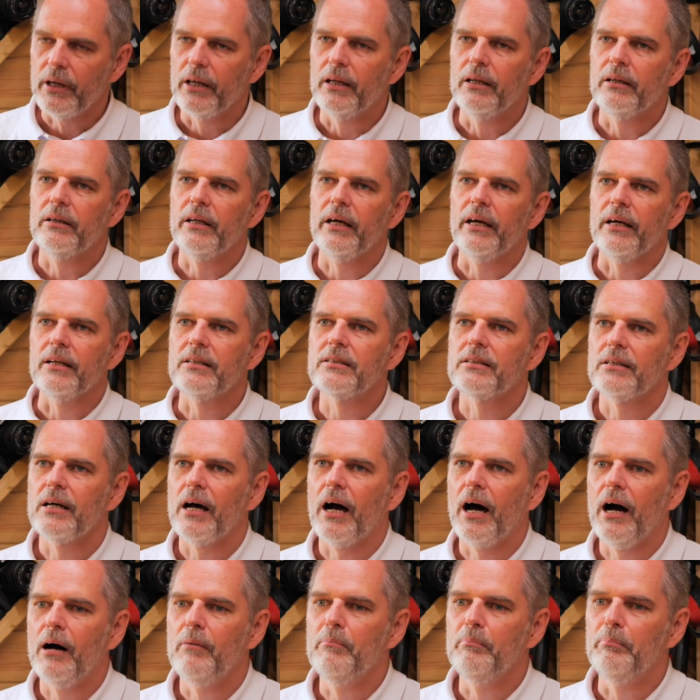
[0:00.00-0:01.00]
Indeed.
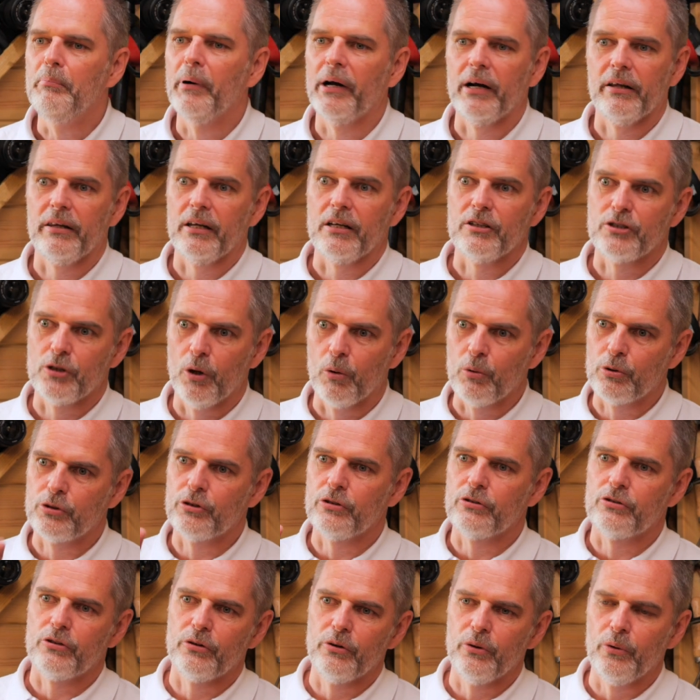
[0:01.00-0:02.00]
But I think it's
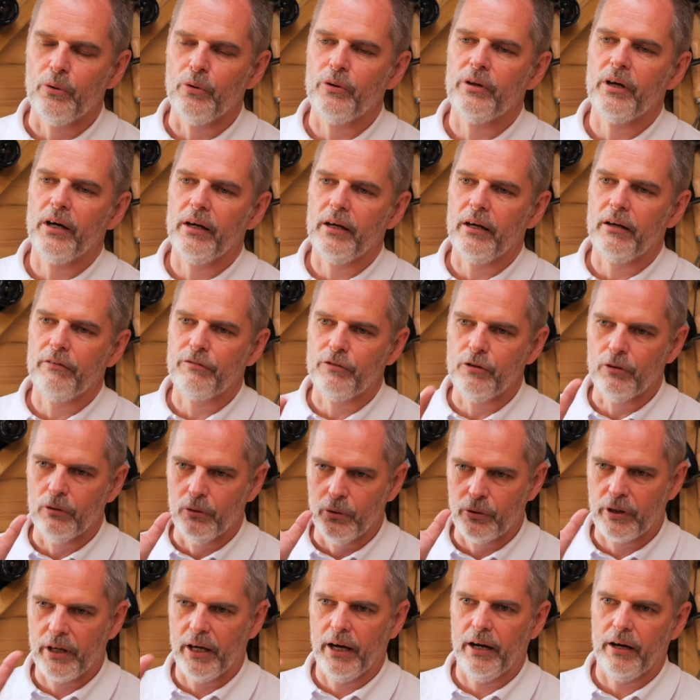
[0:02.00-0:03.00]
also true that if you
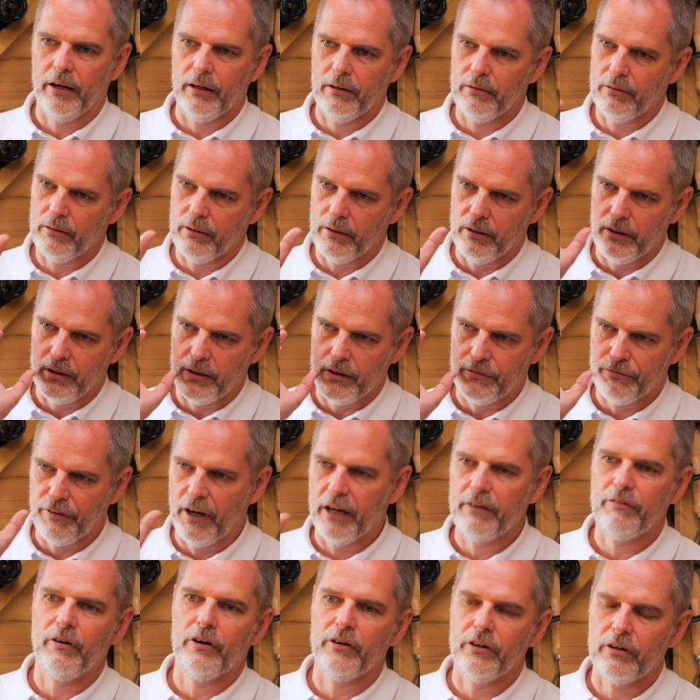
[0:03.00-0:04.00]
look at it, the
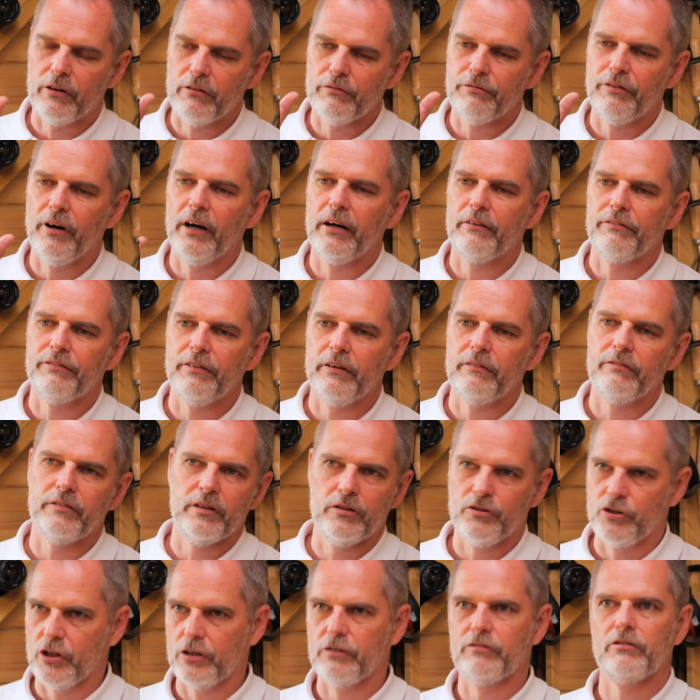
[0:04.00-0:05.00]
500 and the 550,
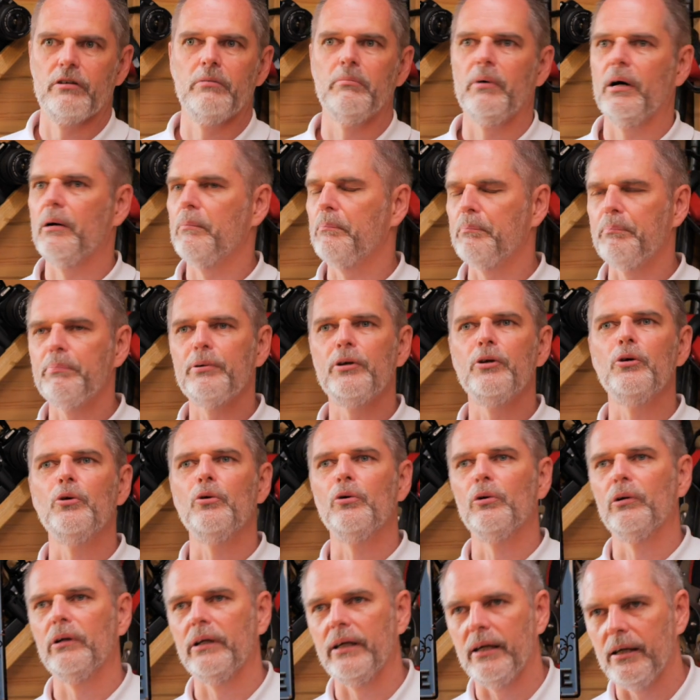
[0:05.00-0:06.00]
just from a
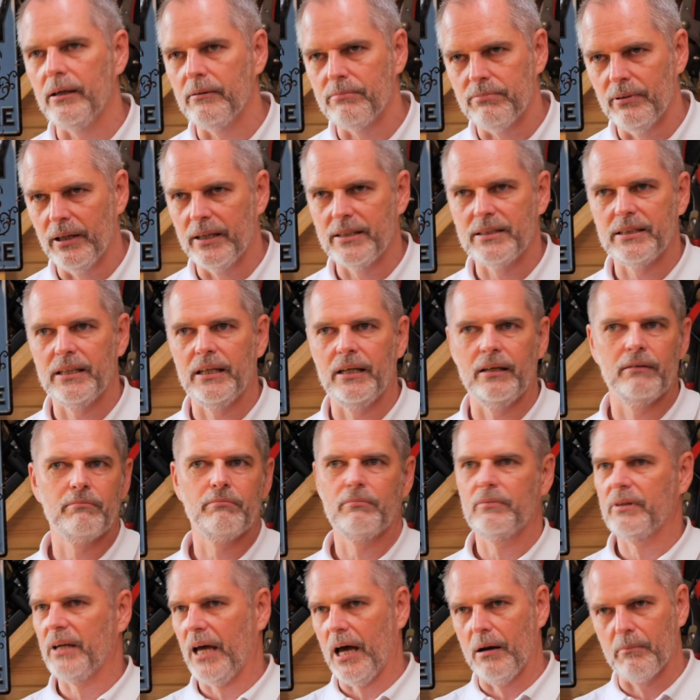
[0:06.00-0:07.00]
purely, let's say,
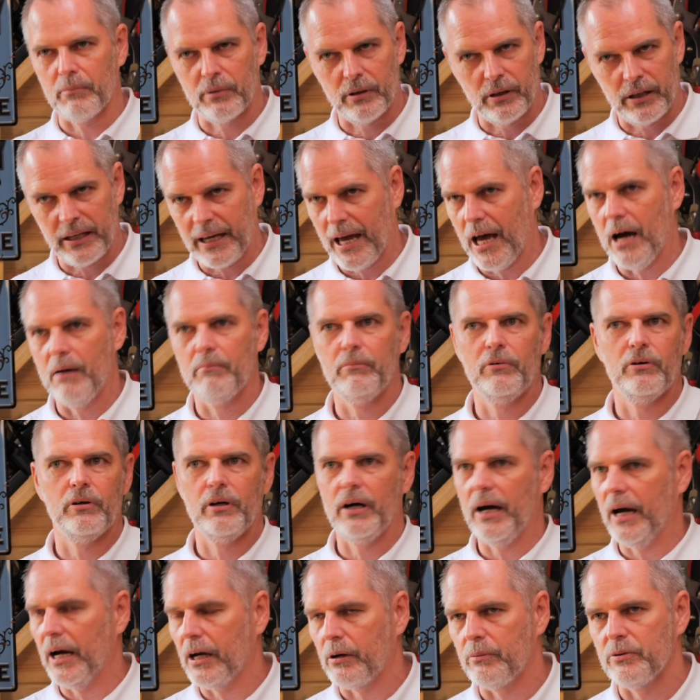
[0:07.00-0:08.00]

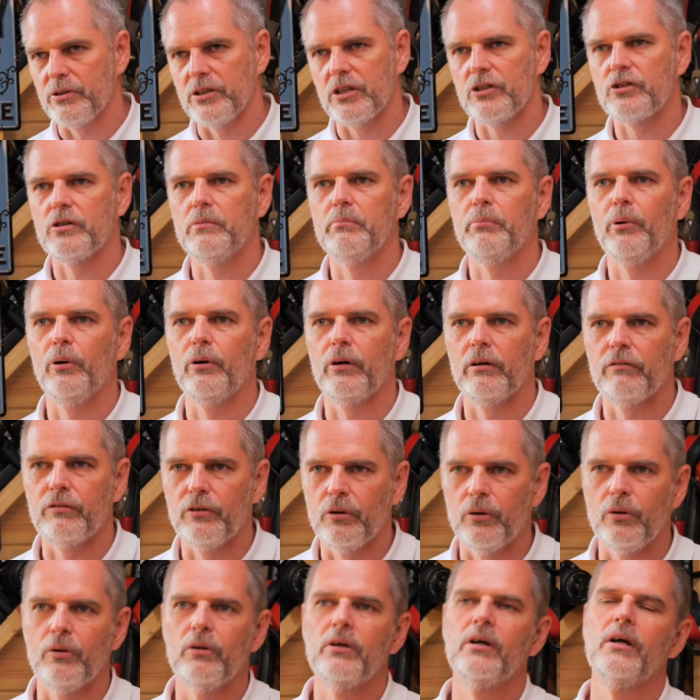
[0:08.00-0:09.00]
camera acquisition point of
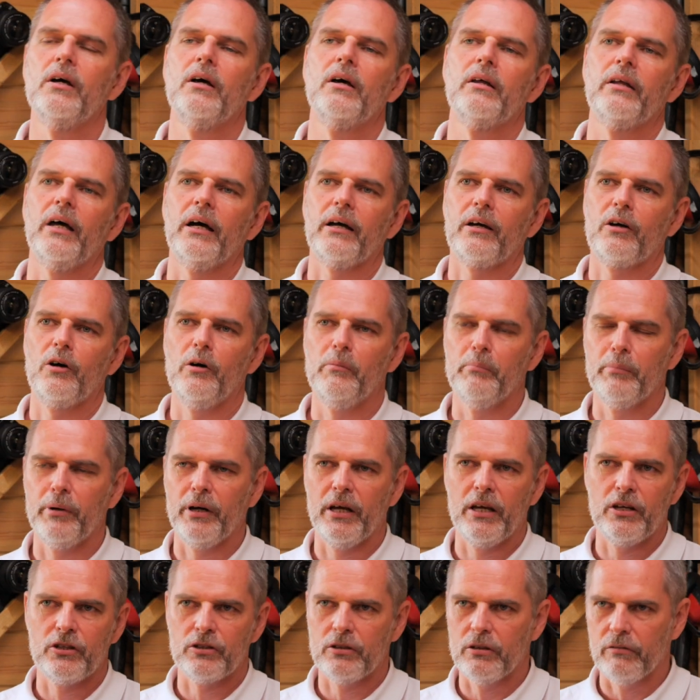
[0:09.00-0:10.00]
view, that
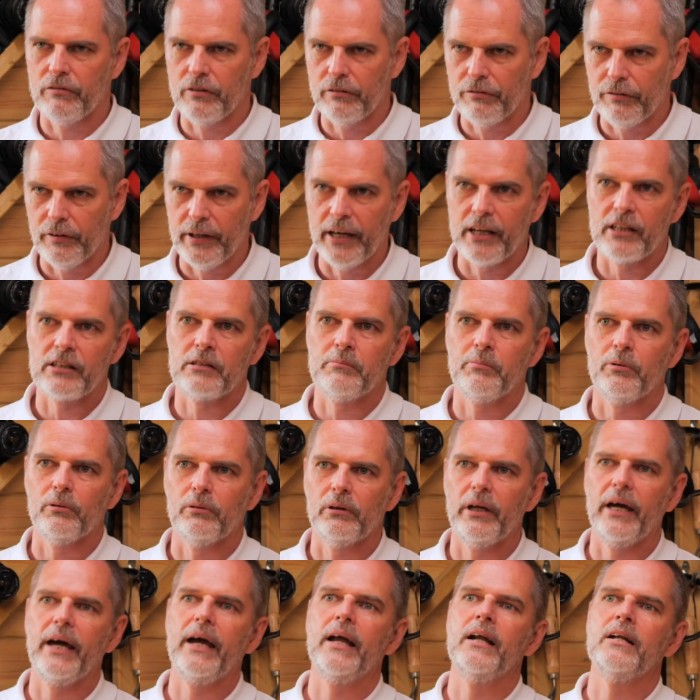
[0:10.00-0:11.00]
combination of the flexible
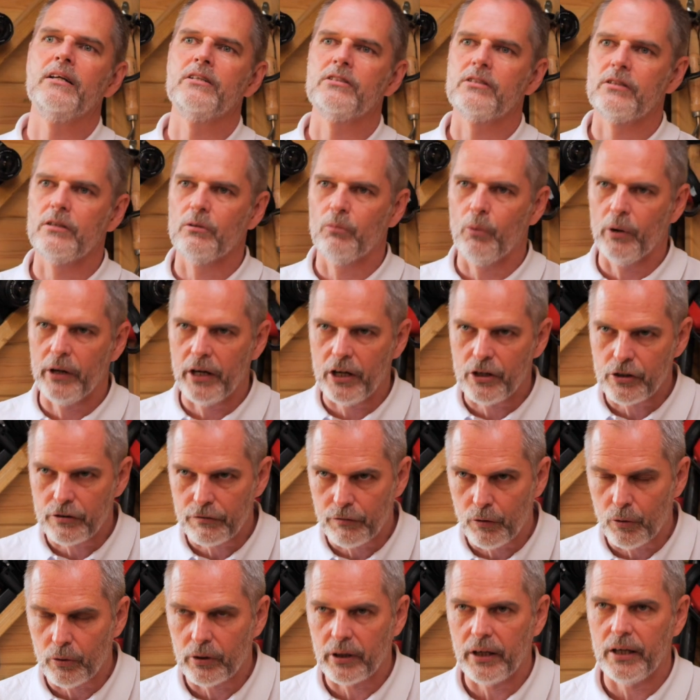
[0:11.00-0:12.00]
lens, the 1-inch
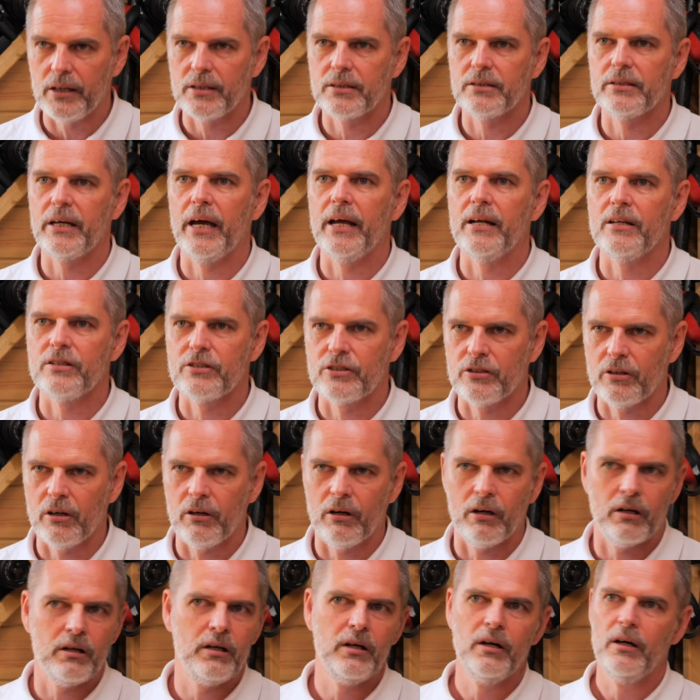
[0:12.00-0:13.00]
4K
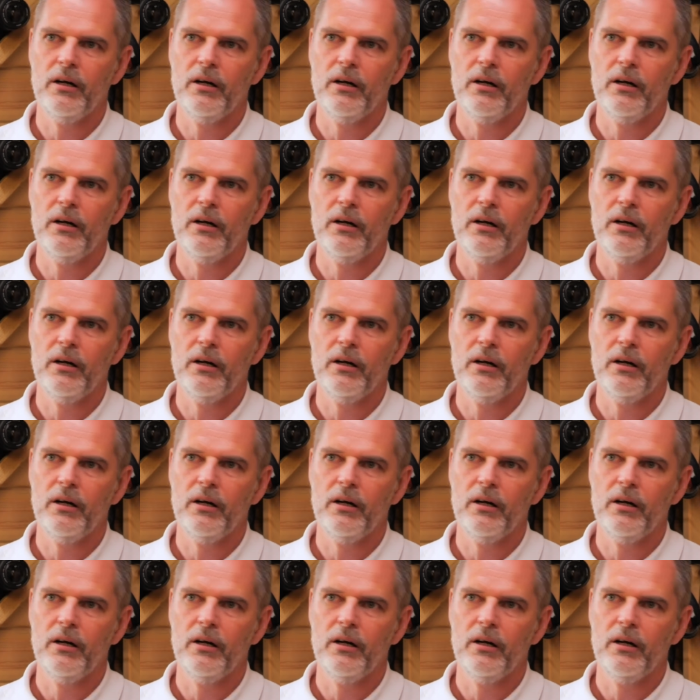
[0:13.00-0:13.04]
sensor,